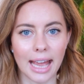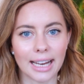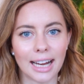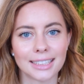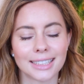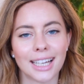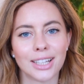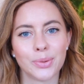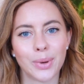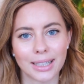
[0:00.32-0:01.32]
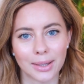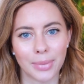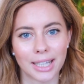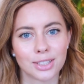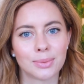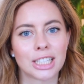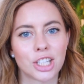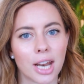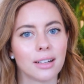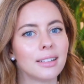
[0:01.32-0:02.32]
Hey guys, and welcome back to my
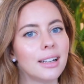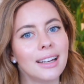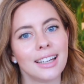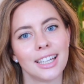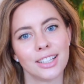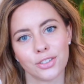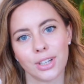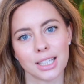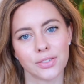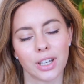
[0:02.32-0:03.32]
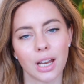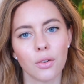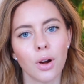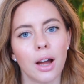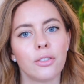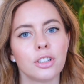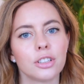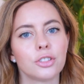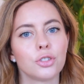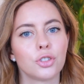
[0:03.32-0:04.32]
channel. In today's video I
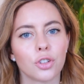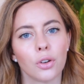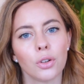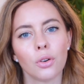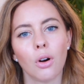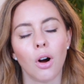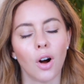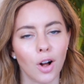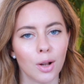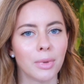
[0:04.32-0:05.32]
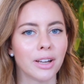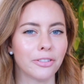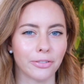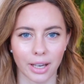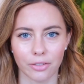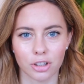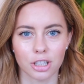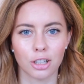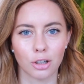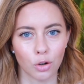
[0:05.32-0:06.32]
wanted to show you all my
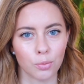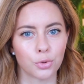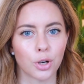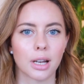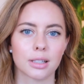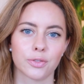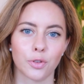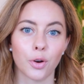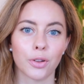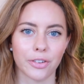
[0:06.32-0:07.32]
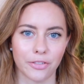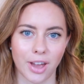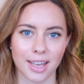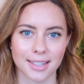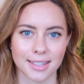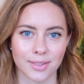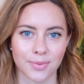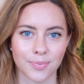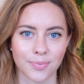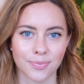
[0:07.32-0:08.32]
favorite glow products for the face.